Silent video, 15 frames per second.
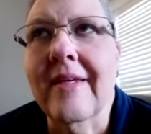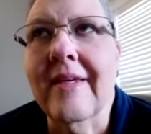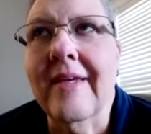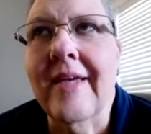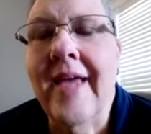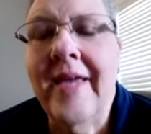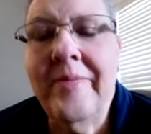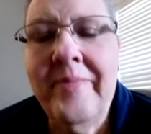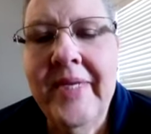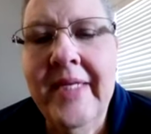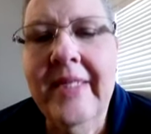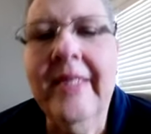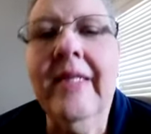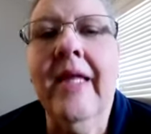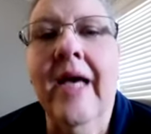admitted
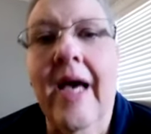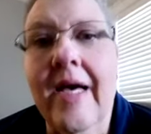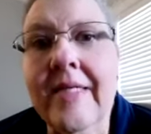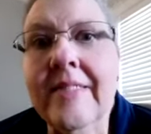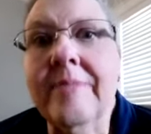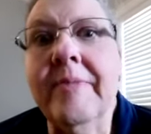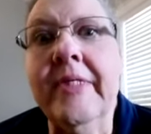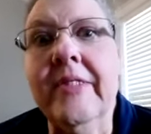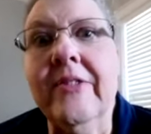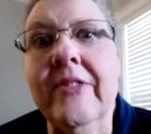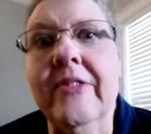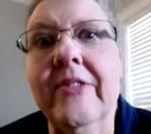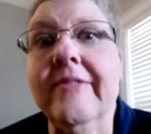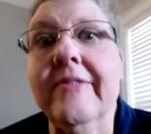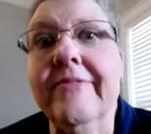in the
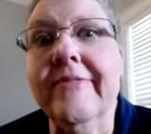hospital,